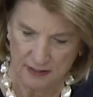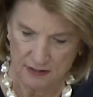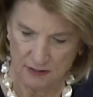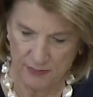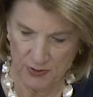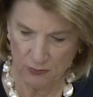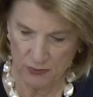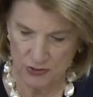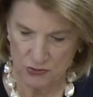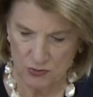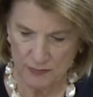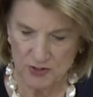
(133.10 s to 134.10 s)
The bill will
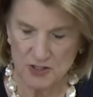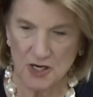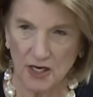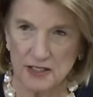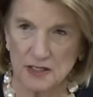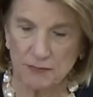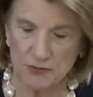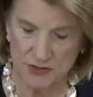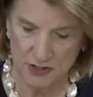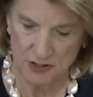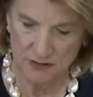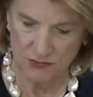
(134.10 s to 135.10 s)
distribute
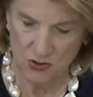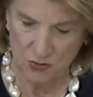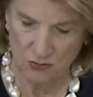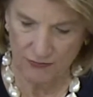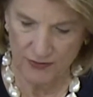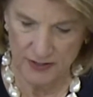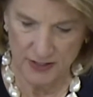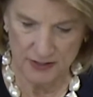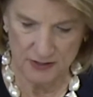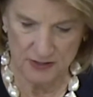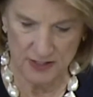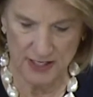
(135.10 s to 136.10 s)
90% of total funding
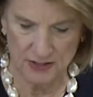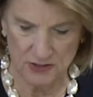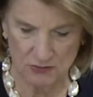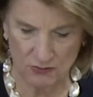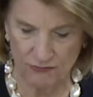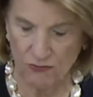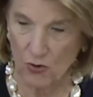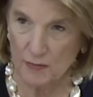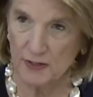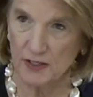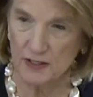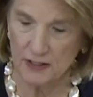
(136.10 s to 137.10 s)
to states through
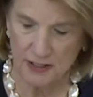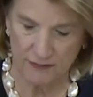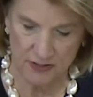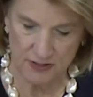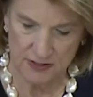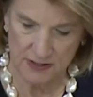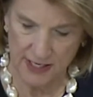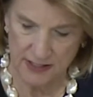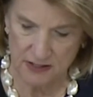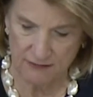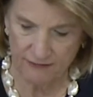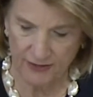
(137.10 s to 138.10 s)
formula, giving the
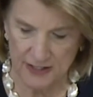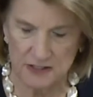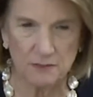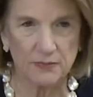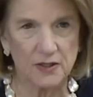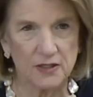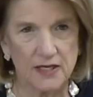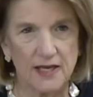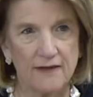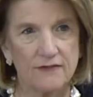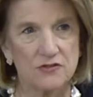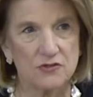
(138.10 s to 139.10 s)
states the flexibility
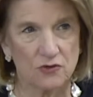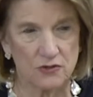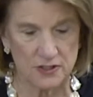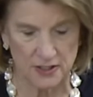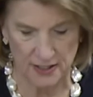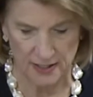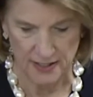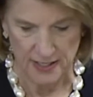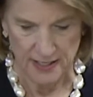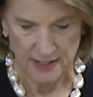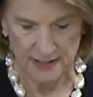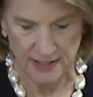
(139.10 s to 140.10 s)
and the certainty
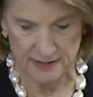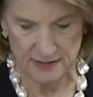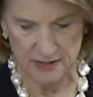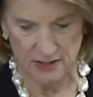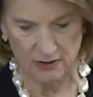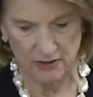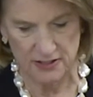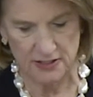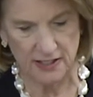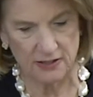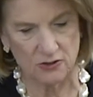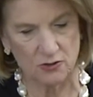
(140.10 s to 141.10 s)
necessary to
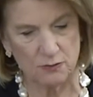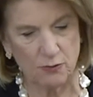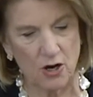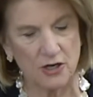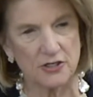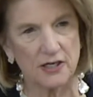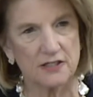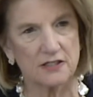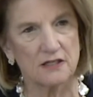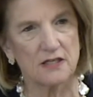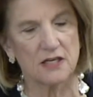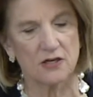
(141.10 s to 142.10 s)
get those projects
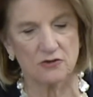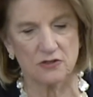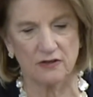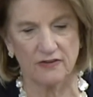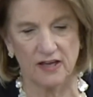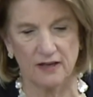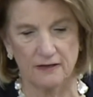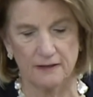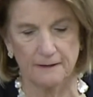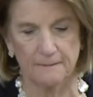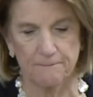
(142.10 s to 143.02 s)
in the years ahead.